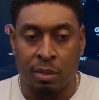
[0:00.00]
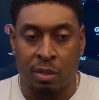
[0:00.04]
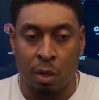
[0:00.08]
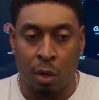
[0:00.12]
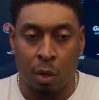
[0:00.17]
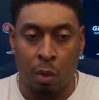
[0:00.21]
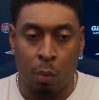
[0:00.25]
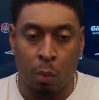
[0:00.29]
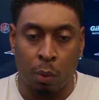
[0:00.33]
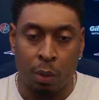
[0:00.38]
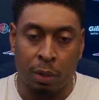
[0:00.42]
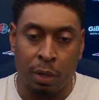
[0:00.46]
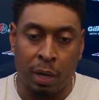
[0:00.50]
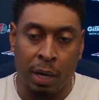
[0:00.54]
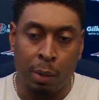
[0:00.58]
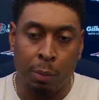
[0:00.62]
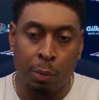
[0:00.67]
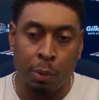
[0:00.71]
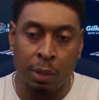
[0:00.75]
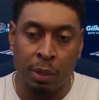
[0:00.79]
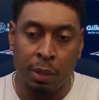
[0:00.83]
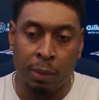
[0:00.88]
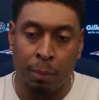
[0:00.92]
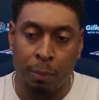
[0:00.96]
so when you're
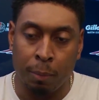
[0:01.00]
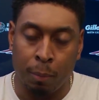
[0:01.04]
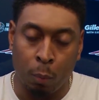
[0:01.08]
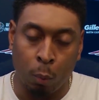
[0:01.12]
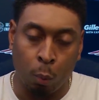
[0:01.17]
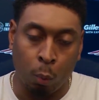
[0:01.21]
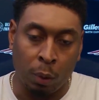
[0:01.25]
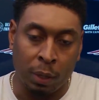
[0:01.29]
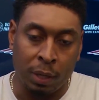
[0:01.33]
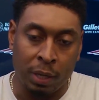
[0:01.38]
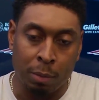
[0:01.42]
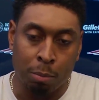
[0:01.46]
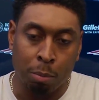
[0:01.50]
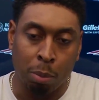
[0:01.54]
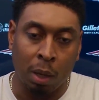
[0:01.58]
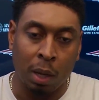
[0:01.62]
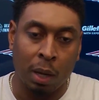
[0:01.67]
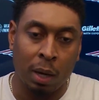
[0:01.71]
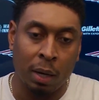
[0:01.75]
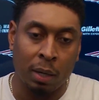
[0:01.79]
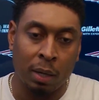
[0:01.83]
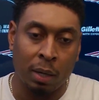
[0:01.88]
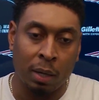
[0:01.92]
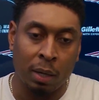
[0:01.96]
able to read
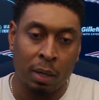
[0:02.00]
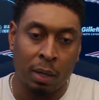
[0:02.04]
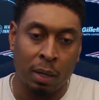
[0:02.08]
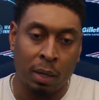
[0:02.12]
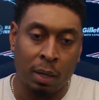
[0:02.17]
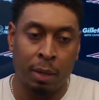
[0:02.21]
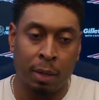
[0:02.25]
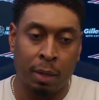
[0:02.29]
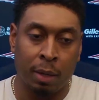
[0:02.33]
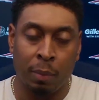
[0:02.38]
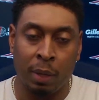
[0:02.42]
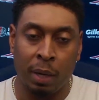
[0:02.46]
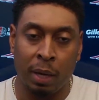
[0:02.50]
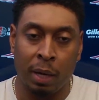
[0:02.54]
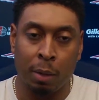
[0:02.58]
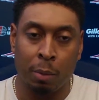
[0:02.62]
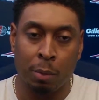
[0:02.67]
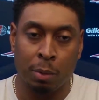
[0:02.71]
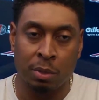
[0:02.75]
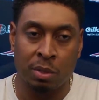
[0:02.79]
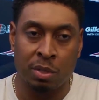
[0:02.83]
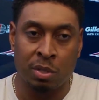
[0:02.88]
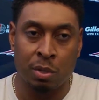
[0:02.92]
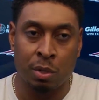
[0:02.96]
blocks and be
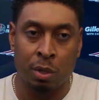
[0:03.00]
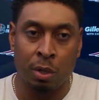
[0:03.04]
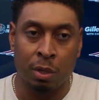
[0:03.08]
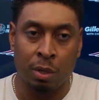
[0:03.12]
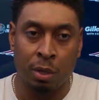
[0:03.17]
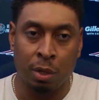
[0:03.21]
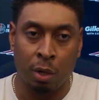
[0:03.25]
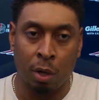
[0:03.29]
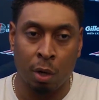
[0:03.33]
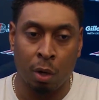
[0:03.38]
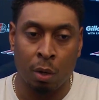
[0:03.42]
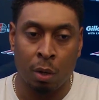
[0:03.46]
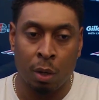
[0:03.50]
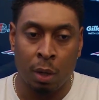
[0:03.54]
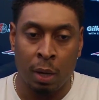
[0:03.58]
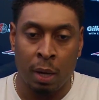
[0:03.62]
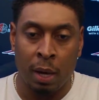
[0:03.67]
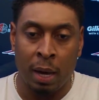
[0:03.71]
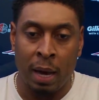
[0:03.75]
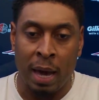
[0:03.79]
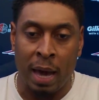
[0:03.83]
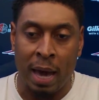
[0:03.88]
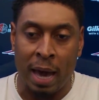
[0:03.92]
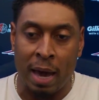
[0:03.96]
able to you know
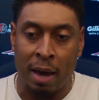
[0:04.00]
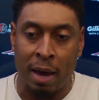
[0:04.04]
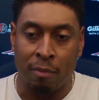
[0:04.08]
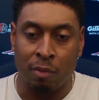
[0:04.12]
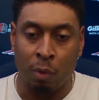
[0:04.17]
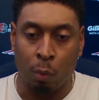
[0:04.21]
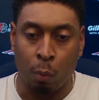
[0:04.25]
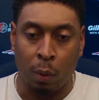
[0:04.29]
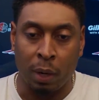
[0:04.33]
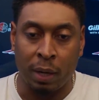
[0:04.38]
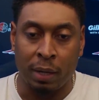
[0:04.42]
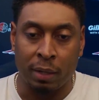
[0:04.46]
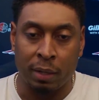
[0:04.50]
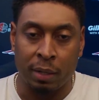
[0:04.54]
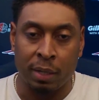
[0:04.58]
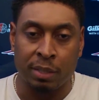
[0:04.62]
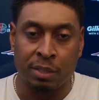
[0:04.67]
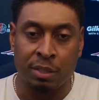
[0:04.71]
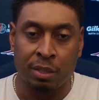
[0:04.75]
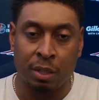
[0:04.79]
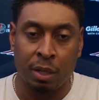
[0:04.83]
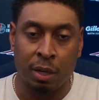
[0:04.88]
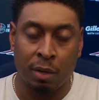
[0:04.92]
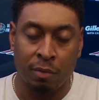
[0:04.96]
have the
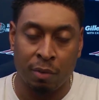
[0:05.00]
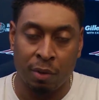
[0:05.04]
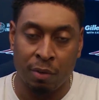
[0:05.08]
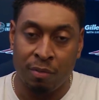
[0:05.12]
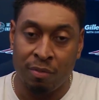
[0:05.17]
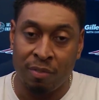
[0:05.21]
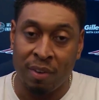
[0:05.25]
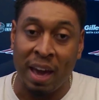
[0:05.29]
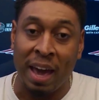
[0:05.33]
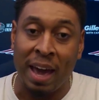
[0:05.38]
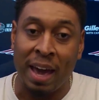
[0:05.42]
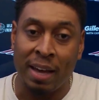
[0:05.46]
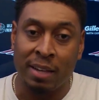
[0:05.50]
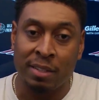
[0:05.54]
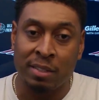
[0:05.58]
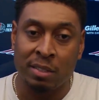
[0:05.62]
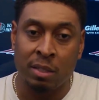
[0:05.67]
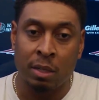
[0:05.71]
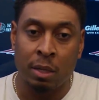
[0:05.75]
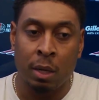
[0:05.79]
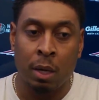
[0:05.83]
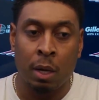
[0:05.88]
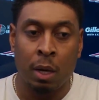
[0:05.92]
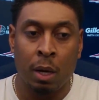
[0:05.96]
recognition of it
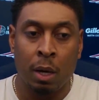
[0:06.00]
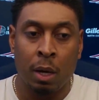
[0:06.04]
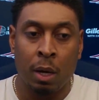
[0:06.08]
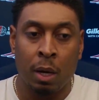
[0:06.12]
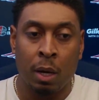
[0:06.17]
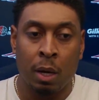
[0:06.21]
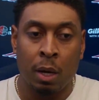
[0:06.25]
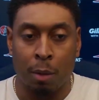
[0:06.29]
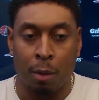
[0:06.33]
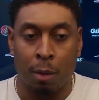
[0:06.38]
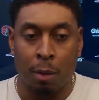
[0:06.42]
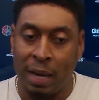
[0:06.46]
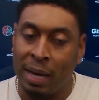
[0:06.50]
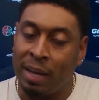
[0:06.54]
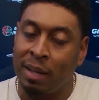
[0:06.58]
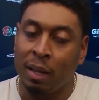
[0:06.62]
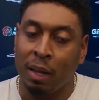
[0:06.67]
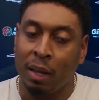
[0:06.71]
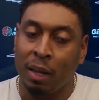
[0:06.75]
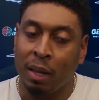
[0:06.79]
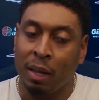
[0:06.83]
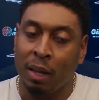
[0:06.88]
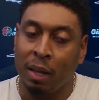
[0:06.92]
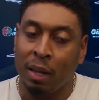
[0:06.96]
fast um, that
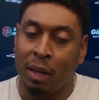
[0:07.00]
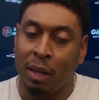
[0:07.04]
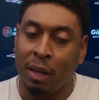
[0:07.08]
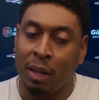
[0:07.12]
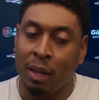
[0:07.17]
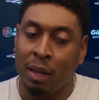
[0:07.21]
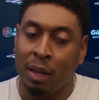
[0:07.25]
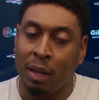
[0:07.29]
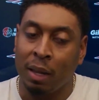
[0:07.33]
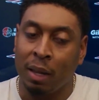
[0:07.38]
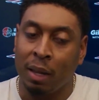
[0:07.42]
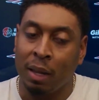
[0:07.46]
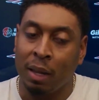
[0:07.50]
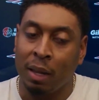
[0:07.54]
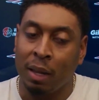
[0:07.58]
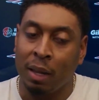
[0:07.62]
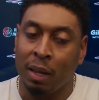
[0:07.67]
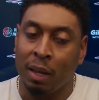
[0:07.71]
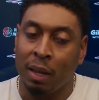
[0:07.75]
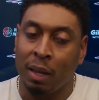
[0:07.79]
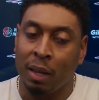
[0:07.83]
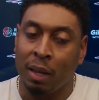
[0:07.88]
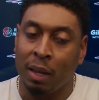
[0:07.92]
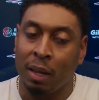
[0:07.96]
allows you to play
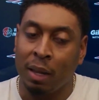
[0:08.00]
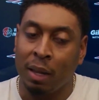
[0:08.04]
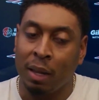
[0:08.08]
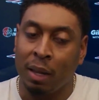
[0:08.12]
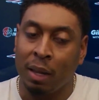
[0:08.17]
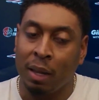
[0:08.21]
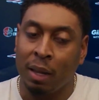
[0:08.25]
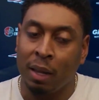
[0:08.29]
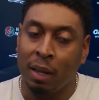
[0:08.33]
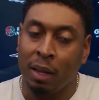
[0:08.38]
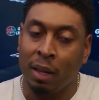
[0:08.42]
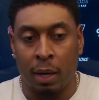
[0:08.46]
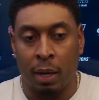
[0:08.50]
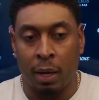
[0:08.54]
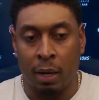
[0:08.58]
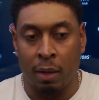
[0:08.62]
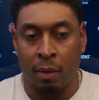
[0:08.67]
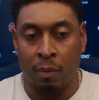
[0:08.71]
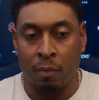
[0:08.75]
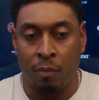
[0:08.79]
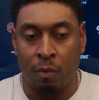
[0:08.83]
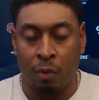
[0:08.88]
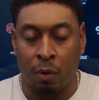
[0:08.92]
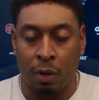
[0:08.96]
fast
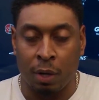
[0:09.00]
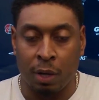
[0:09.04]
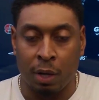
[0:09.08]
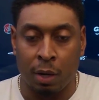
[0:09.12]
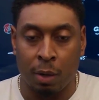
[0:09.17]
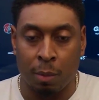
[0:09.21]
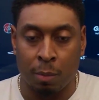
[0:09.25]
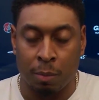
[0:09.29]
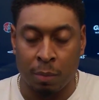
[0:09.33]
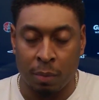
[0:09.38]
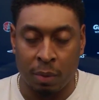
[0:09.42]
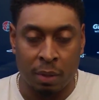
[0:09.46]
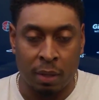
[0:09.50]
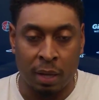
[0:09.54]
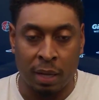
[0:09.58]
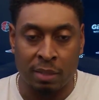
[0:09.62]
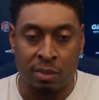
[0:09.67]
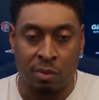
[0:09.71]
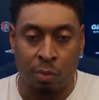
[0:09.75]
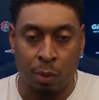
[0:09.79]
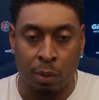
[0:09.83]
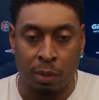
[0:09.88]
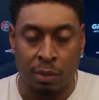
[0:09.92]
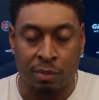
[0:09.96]
and for him
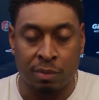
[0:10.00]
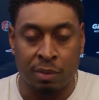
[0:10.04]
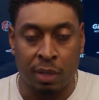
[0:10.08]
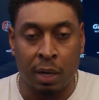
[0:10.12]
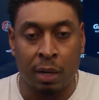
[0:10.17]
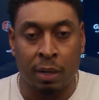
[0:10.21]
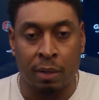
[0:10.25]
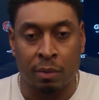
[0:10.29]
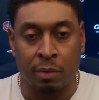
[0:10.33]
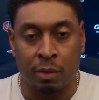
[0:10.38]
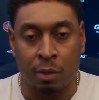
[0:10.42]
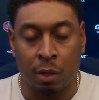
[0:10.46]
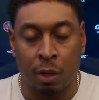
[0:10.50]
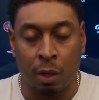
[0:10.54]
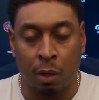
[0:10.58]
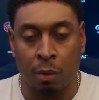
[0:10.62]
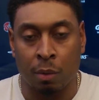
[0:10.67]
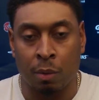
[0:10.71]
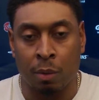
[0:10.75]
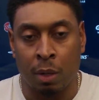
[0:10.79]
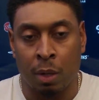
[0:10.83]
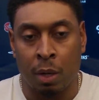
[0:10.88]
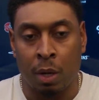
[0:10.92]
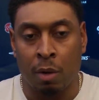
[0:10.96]
that's what he's done you
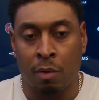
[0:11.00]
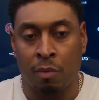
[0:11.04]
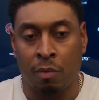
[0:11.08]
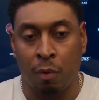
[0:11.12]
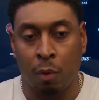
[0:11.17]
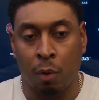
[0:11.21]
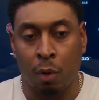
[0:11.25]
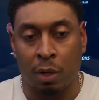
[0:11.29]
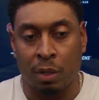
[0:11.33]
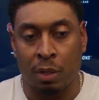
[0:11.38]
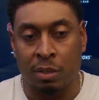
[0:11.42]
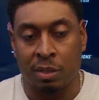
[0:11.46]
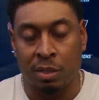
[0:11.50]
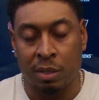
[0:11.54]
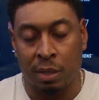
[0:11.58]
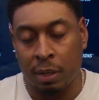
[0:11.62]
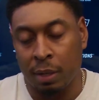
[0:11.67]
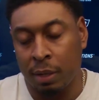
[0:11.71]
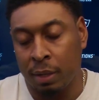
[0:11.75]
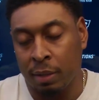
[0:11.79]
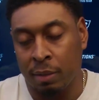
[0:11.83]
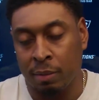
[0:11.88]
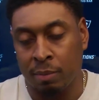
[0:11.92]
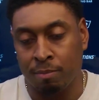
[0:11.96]
know for us
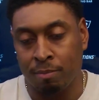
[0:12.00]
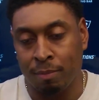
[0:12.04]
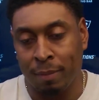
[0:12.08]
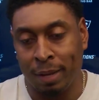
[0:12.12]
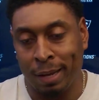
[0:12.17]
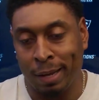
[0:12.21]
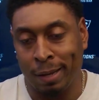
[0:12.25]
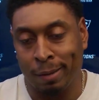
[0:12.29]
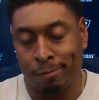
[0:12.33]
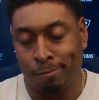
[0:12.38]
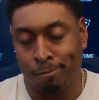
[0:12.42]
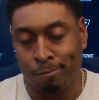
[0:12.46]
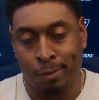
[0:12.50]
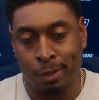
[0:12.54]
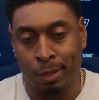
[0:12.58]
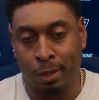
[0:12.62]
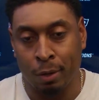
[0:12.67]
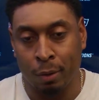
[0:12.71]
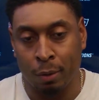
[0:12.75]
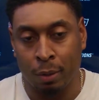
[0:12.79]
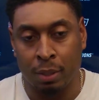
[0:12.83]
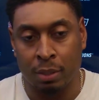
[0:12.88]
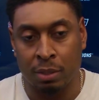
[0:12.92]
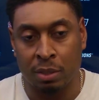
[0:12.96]
and and you
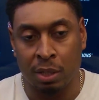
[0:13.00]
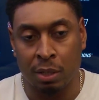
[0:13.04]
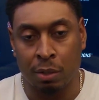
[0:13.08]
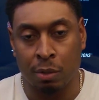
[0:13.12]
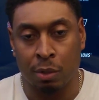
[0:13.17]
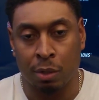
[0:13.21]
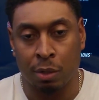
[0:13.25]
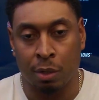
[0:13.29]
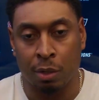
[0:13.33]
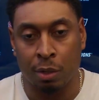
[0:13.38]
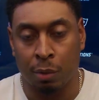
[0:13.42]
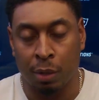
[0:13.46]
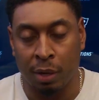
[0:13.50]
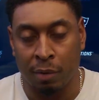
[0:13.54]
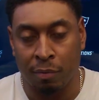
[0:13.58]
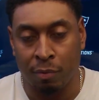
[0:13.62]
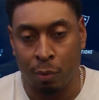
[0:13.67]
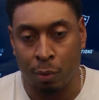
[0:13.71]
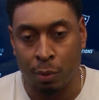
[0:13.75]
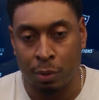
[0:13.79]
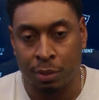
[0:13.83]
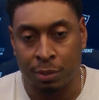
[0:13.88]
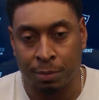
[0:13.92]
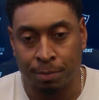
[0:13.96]
know continue to do that
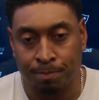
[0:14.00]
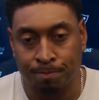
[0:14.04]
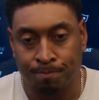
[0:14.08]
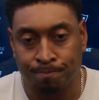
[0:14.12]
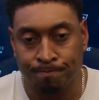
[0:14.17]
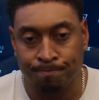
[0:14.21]
for us